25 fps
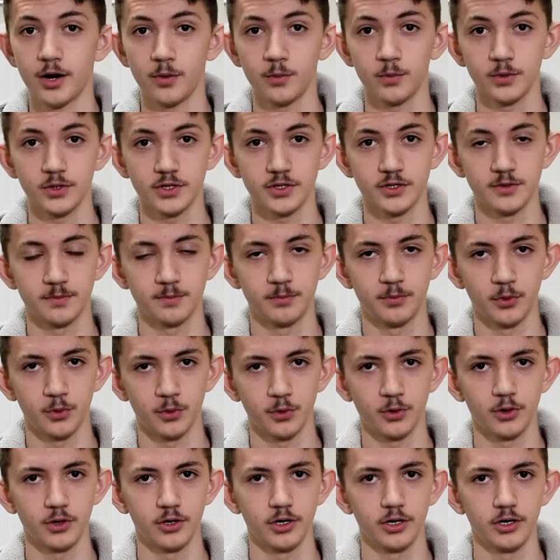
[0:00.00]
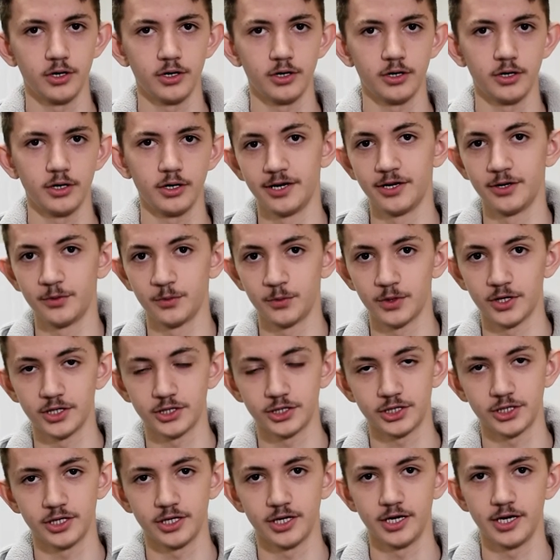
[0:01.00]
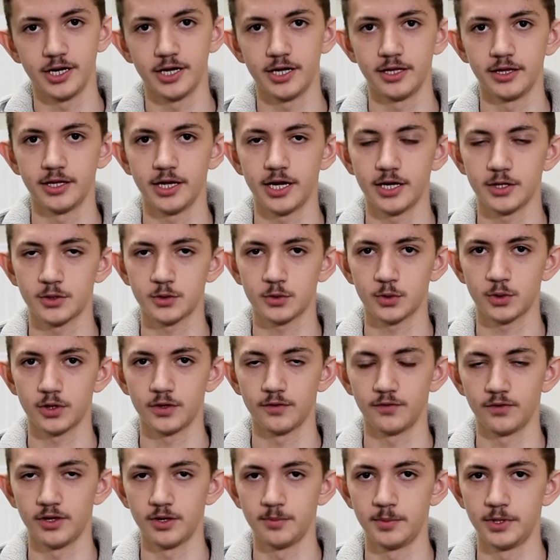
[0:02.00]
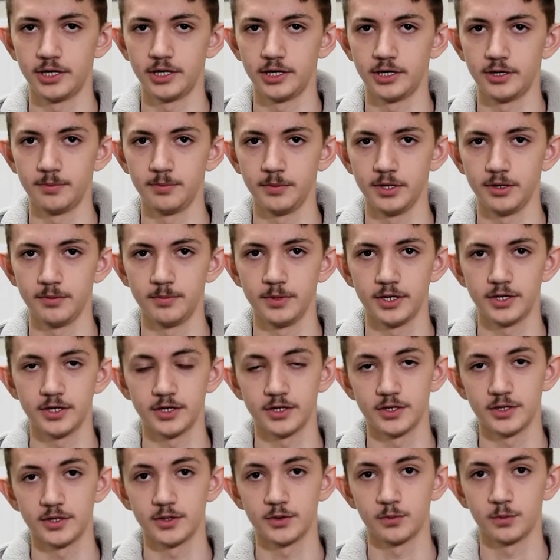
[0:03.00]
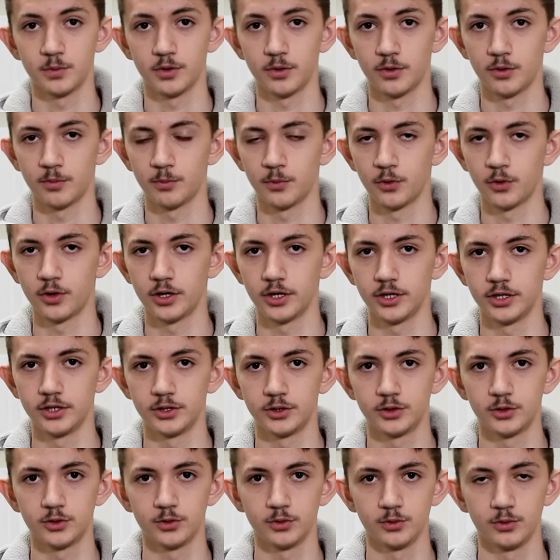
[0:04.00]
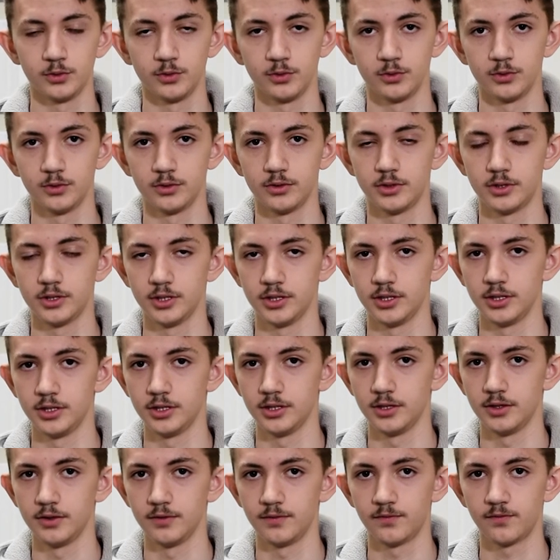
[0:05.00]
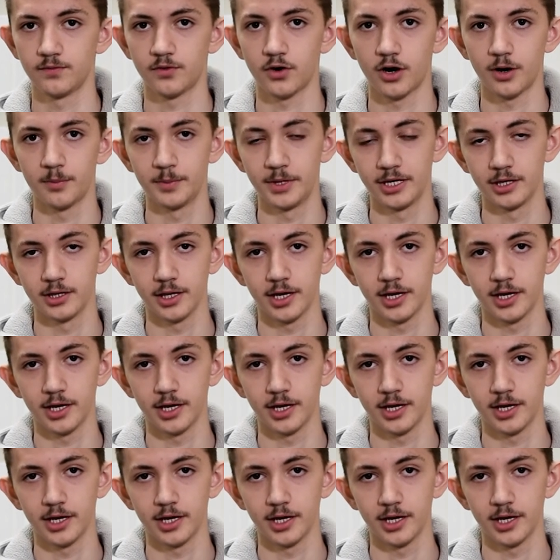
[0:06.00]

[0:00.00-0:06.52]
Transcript: was born in Russia, and that sort of limited me because we were born into the farming